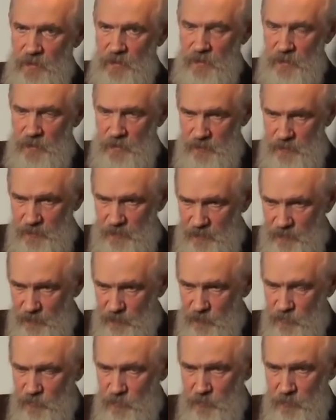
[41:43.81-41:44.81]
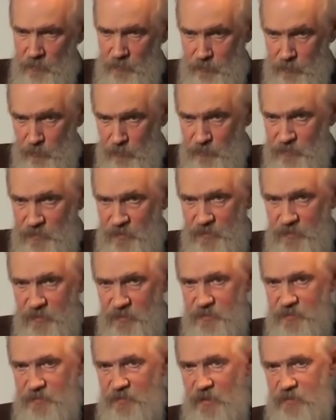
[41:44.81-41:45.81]
We must learn how to
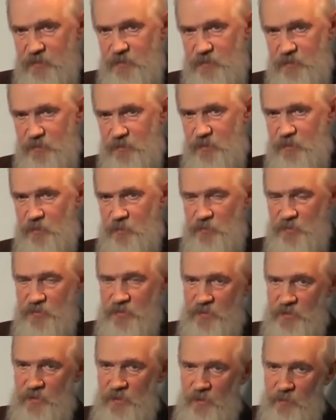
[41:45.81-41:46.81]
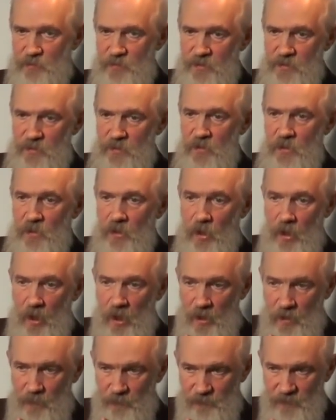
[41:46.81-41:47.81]
implement this technology more
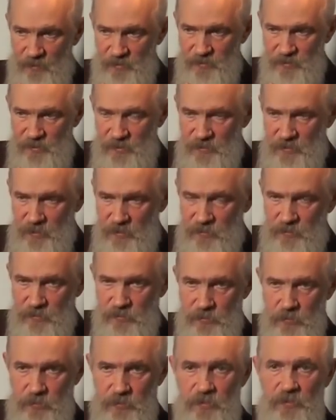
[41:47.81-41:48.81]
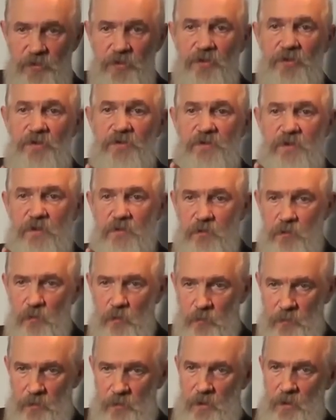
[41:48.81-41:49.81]
efficiently in order to be
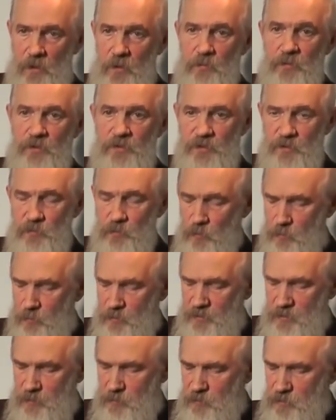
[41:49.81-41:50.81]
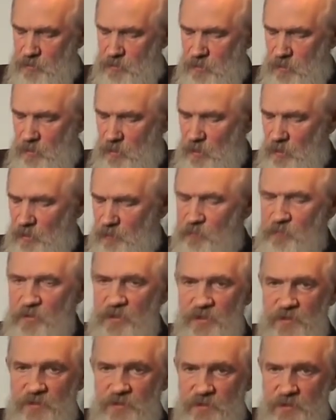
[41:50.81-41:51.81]
able to obtain
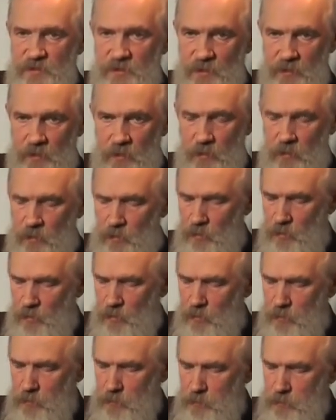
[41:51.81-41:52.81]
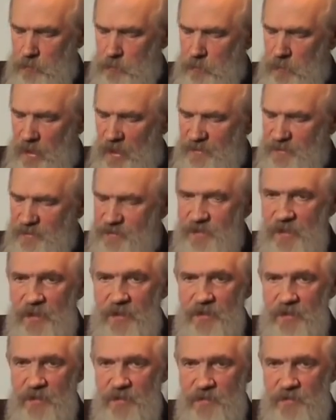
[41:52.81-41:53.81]
a certain chemical element, or,
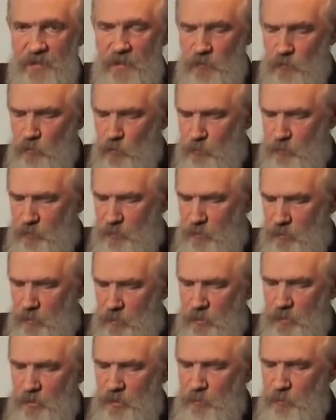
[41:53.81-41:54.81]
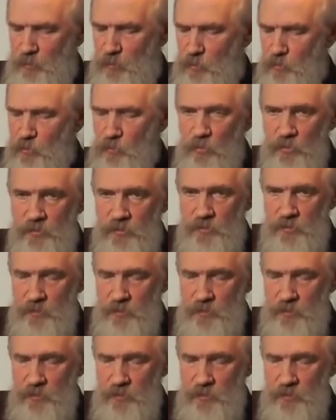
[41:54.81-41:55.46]
more importantly, a